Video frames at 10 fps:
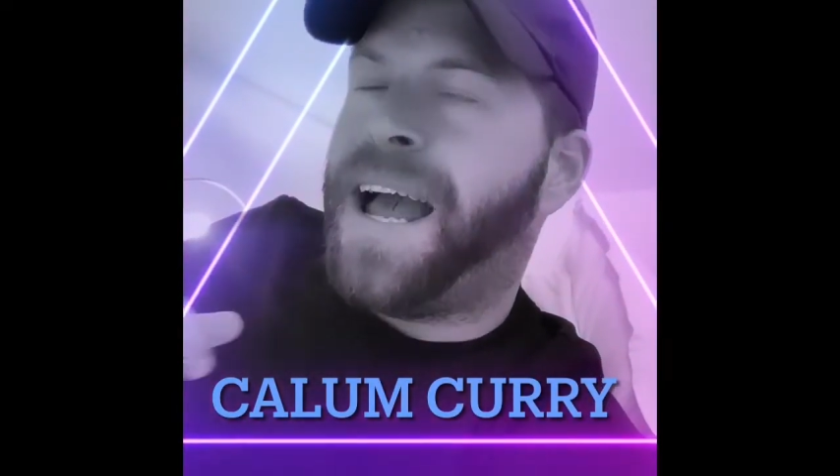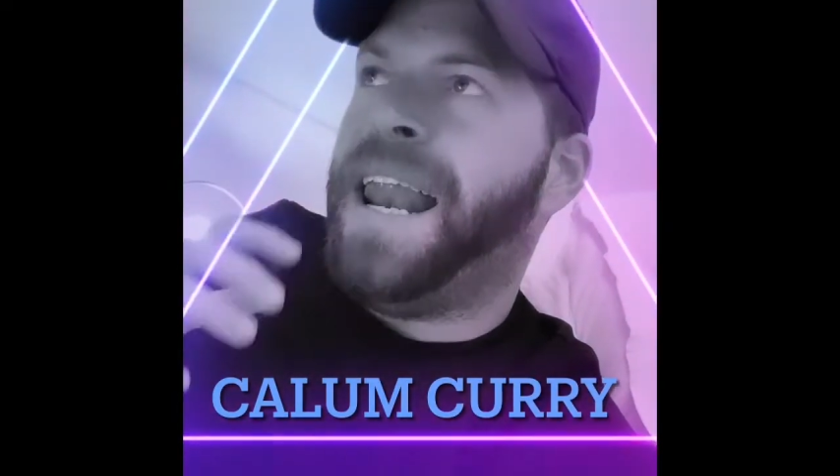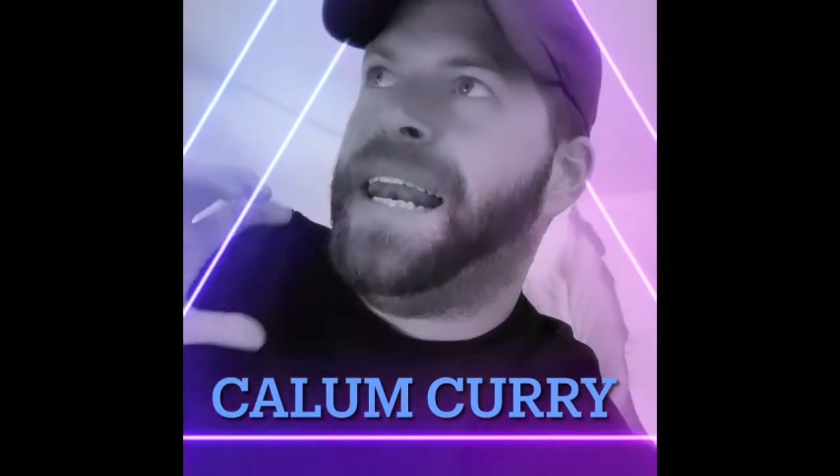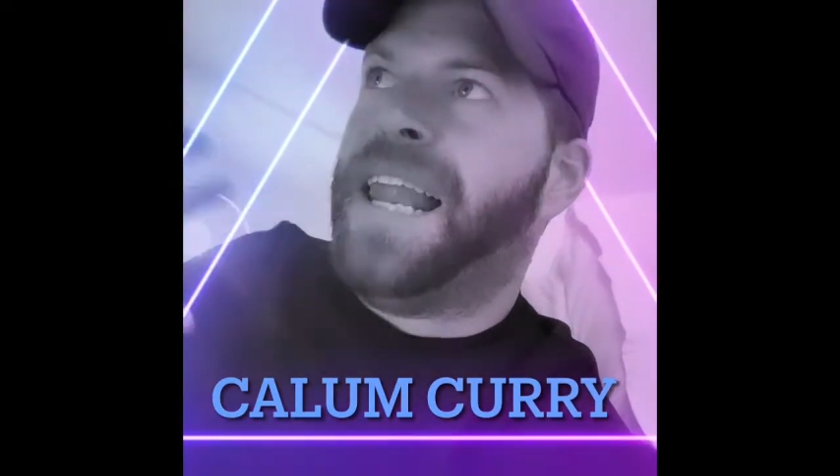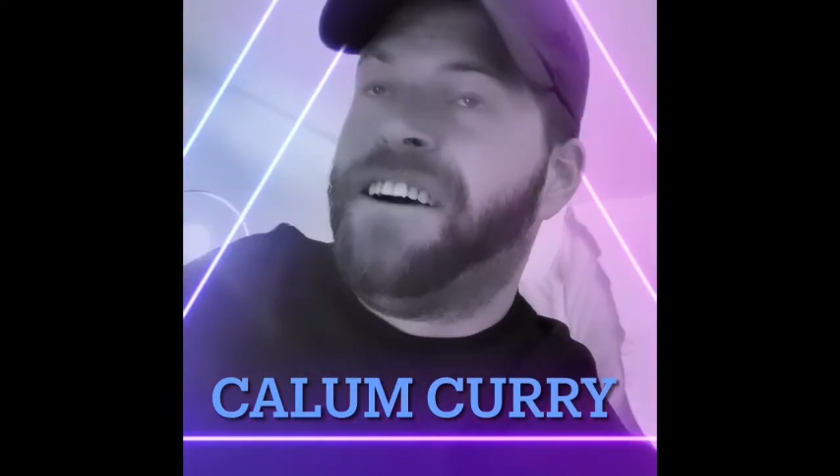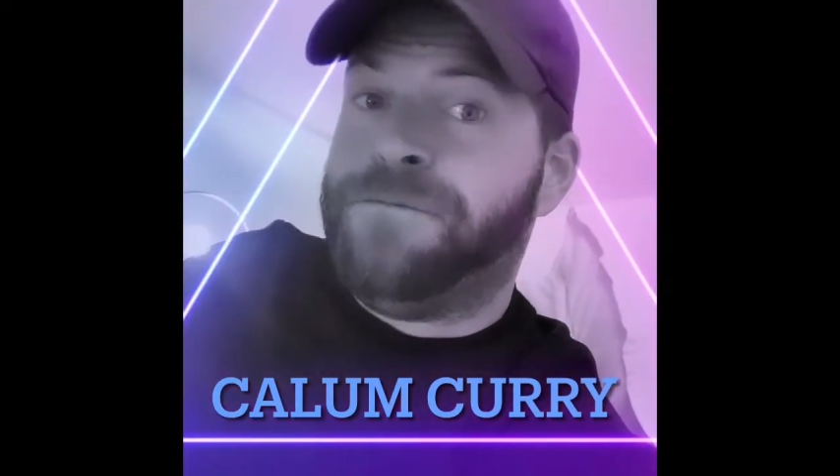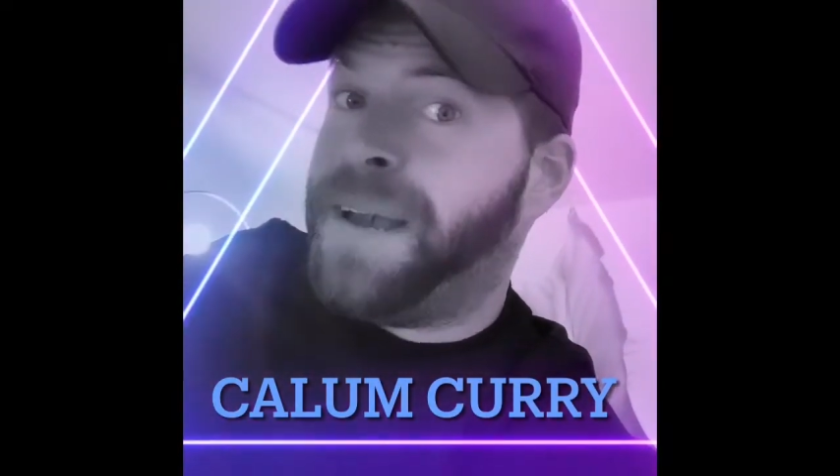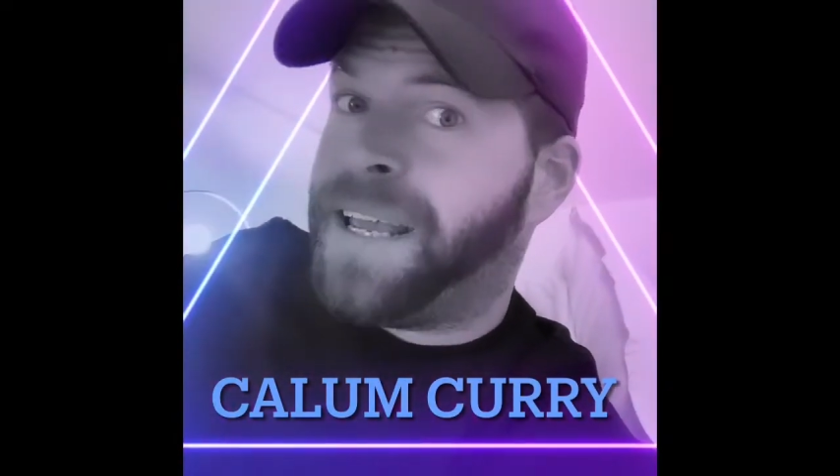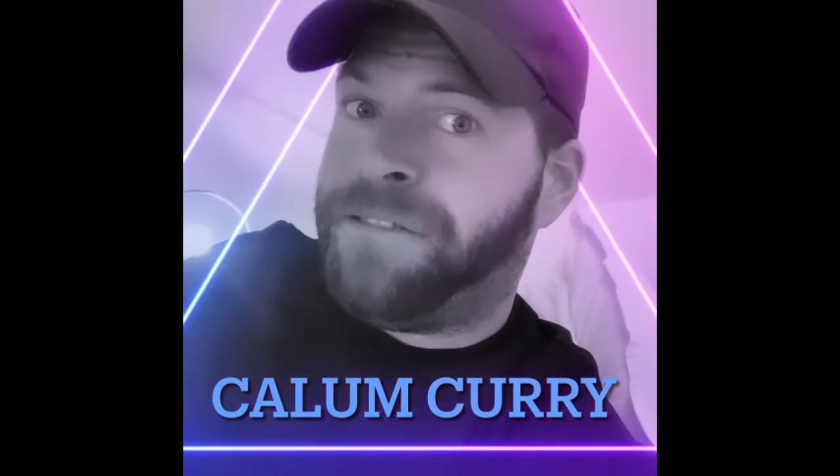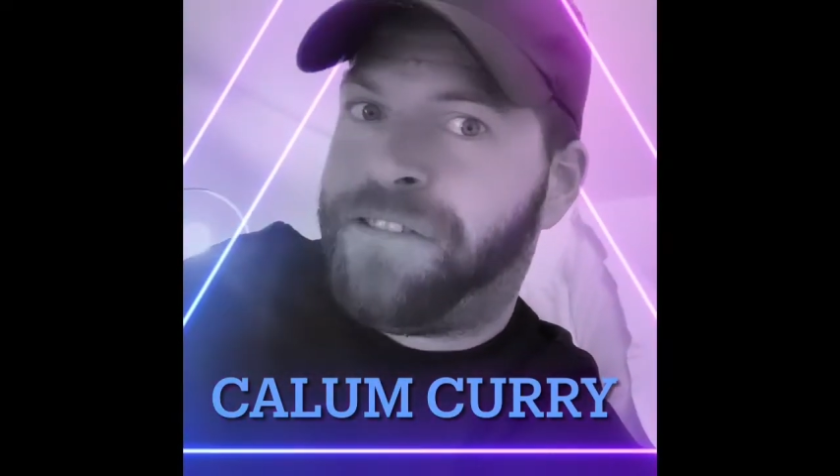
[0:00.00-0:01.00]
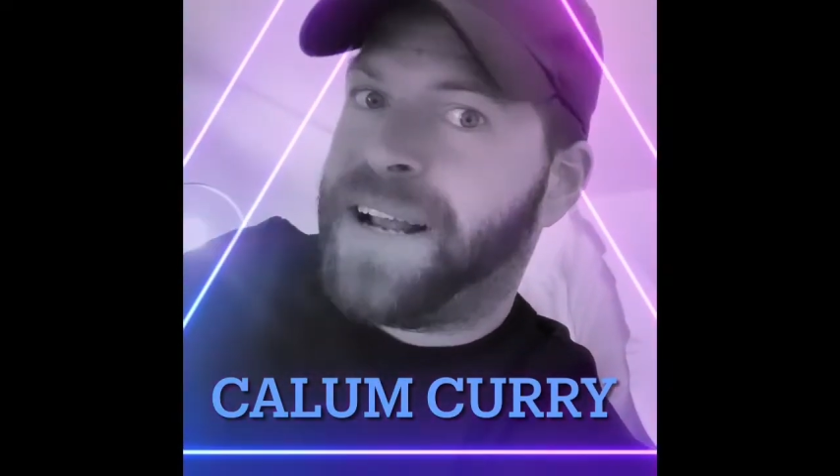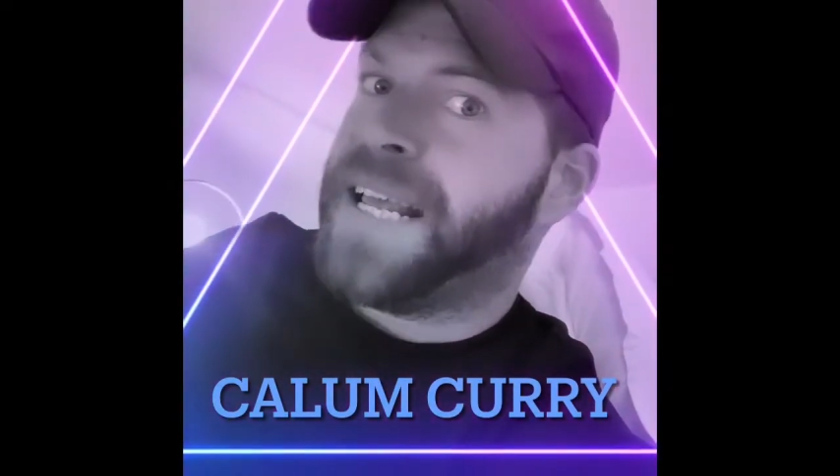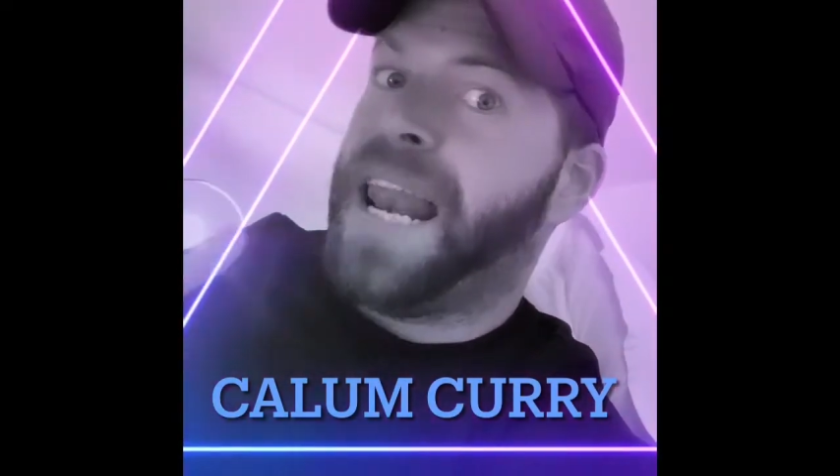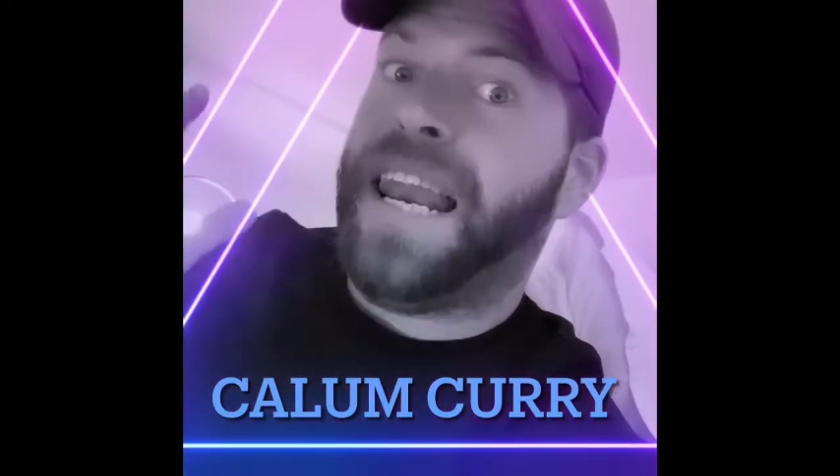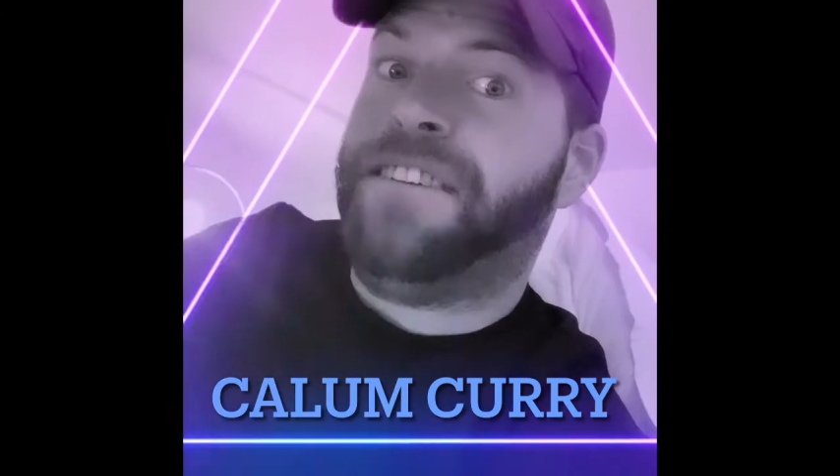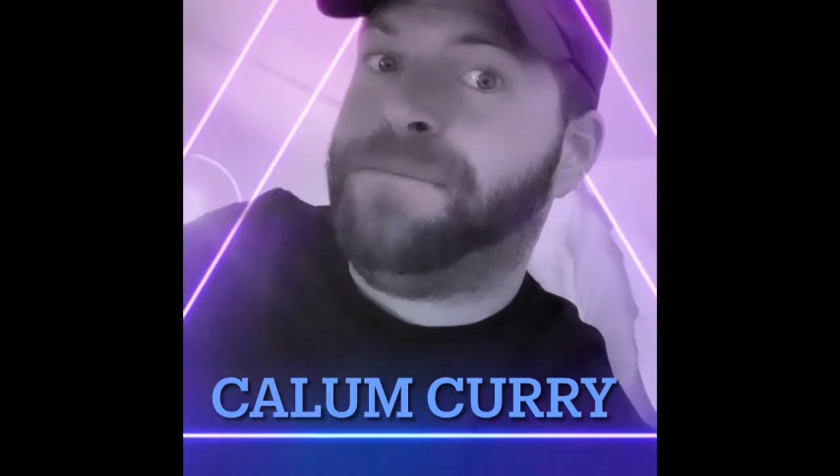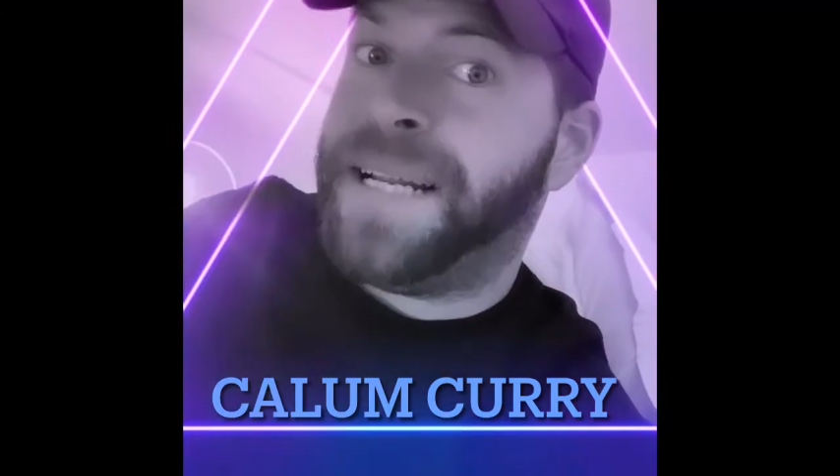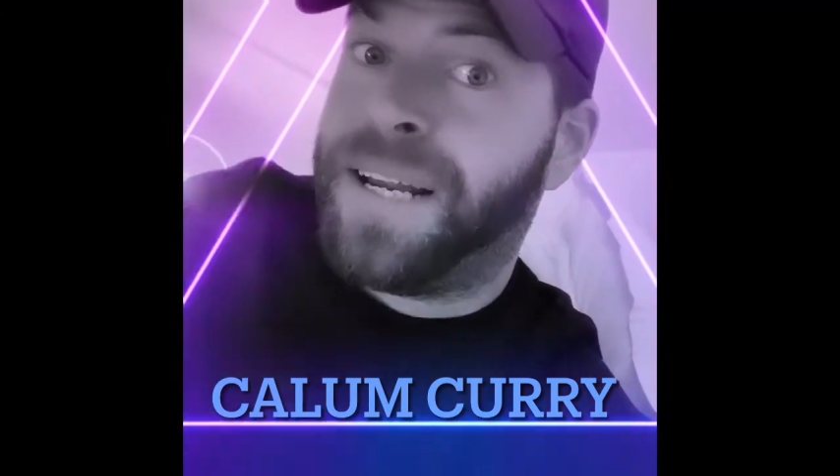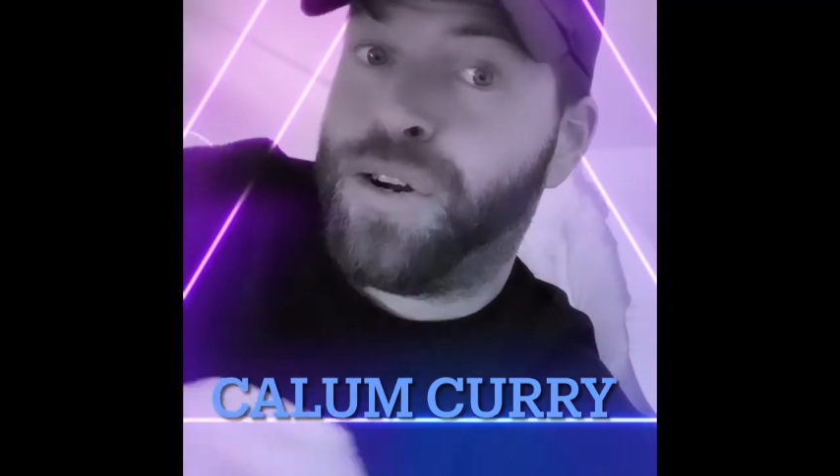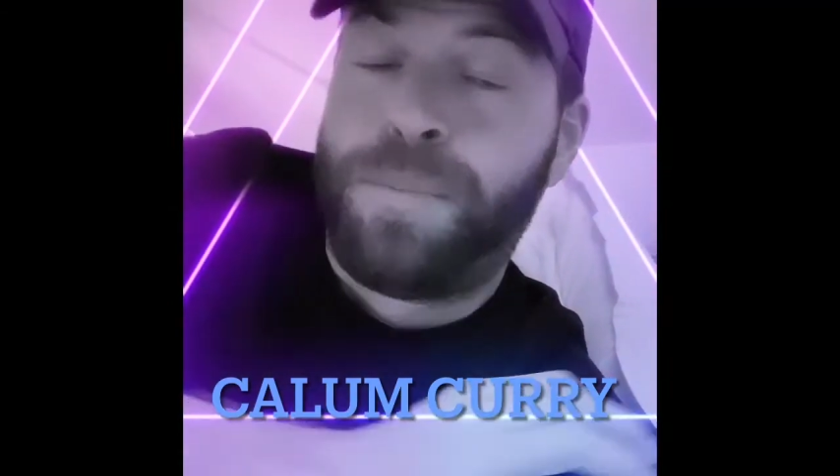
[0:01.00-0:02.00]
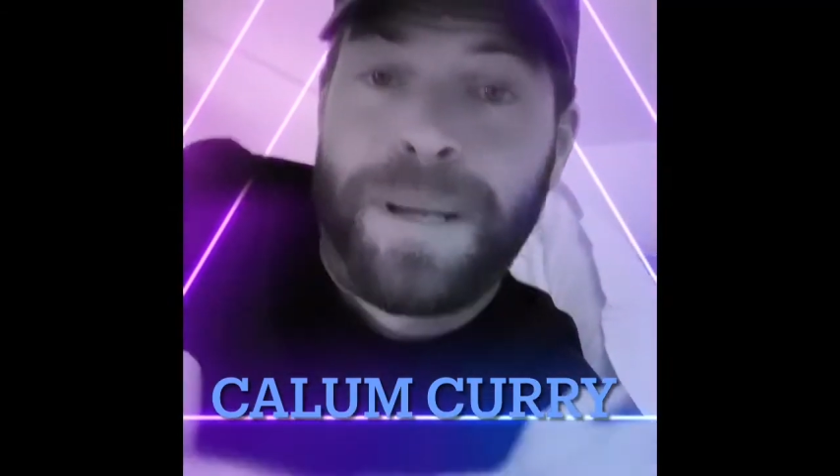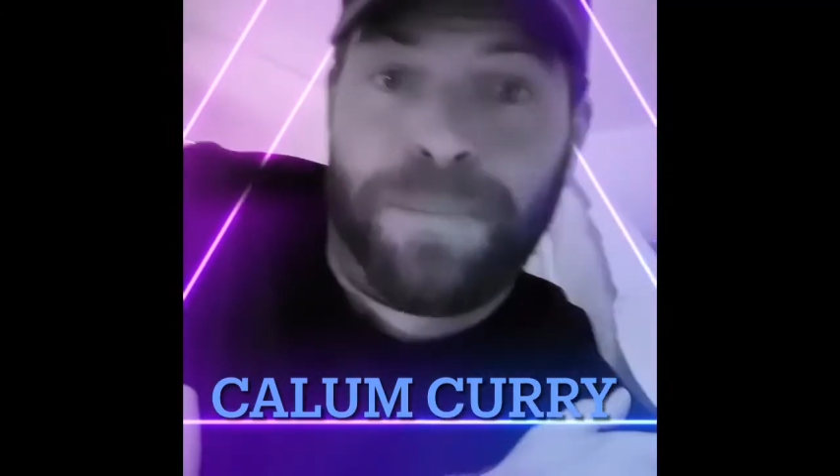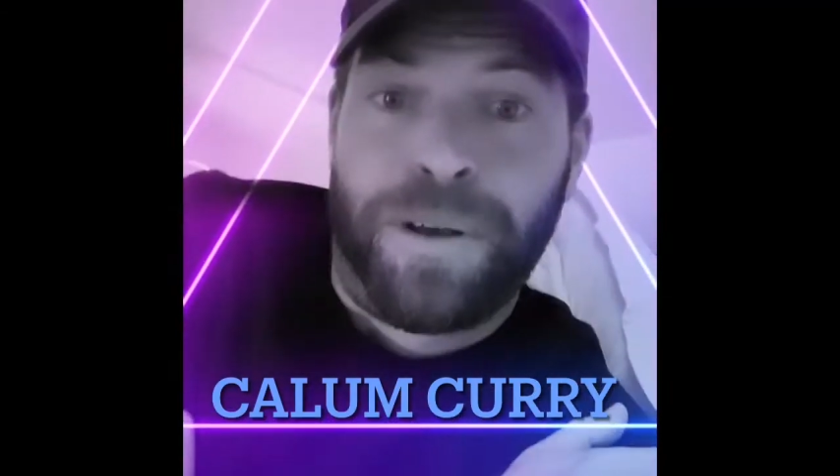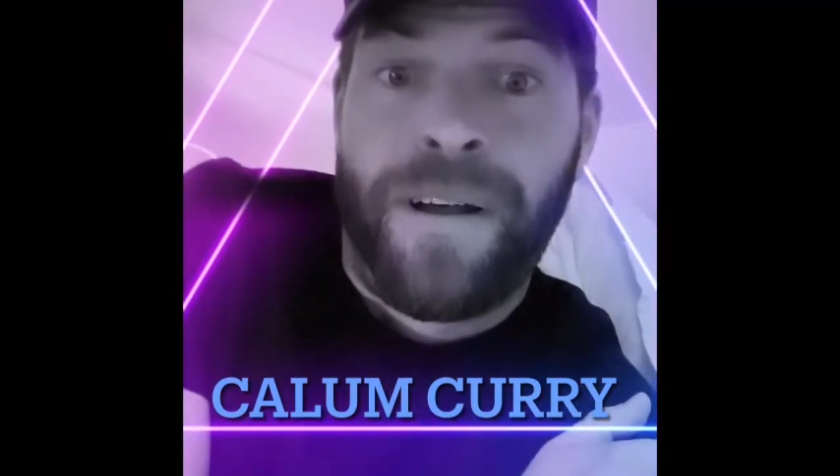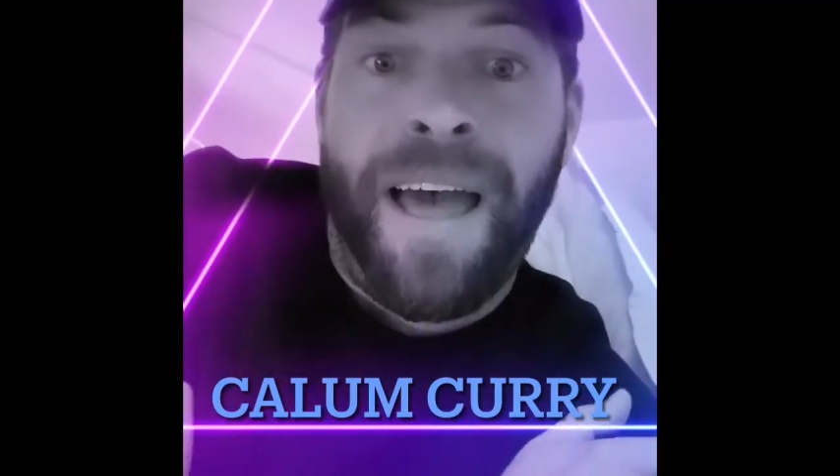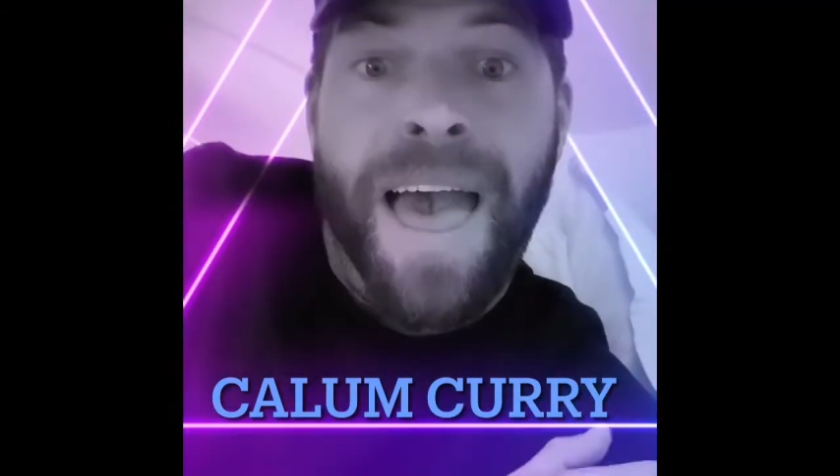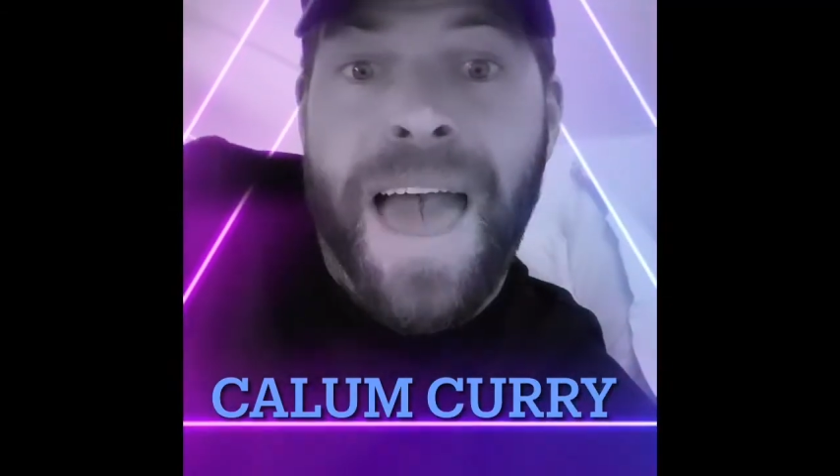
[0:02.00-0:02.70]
I love making friends. I love meeting new people.